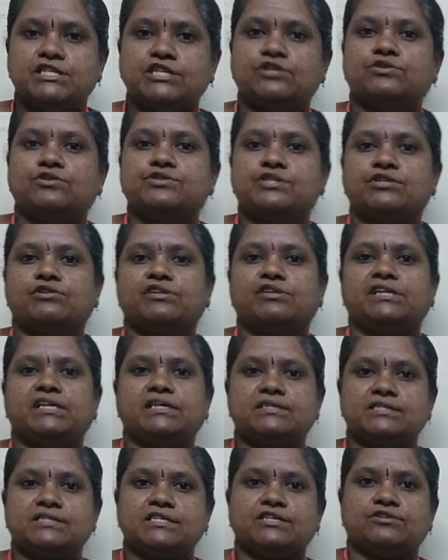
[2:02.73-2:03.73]
year
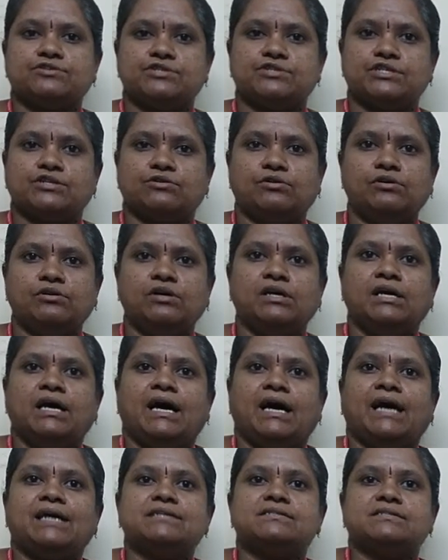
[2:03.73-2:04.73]
00
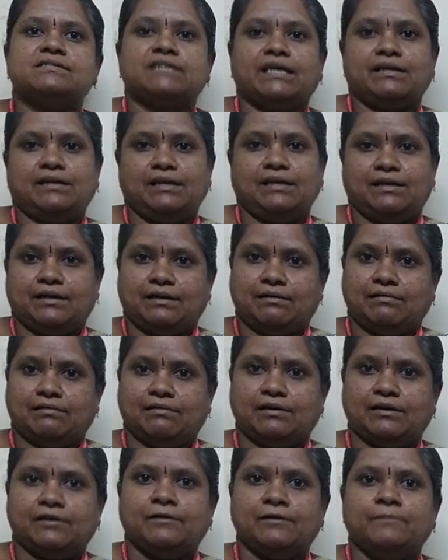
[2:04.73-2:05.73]
as
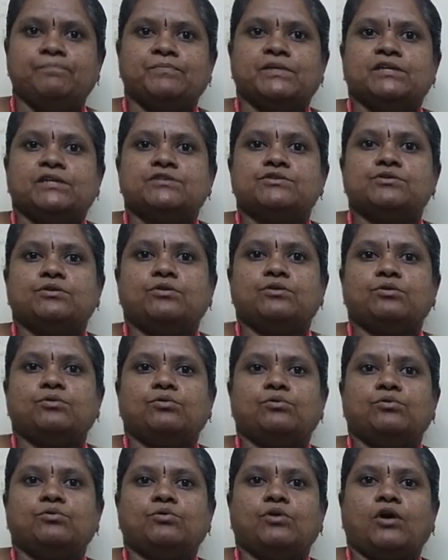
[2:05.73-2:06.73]
1900.
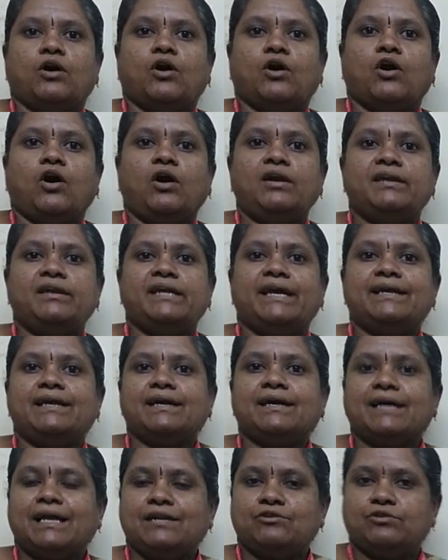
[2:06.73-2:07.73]
So all date
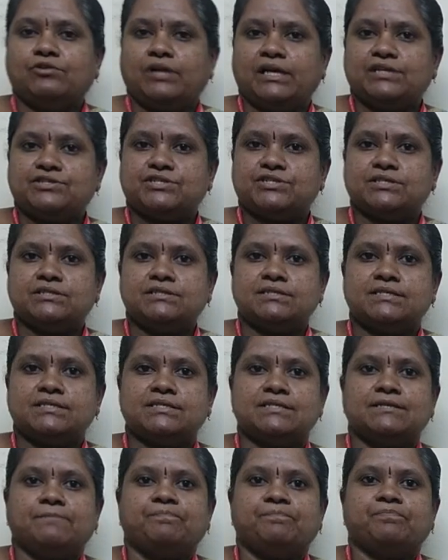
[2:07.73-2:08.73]

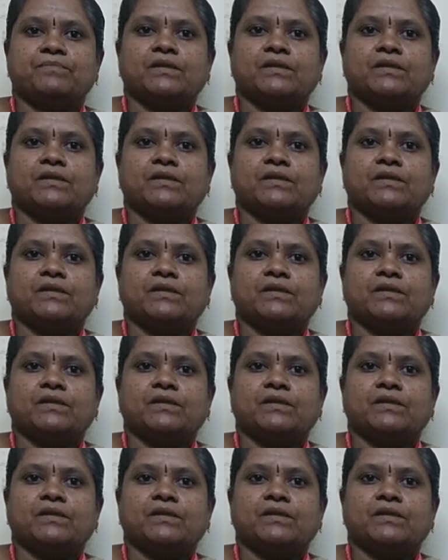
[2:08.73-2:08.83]
calculations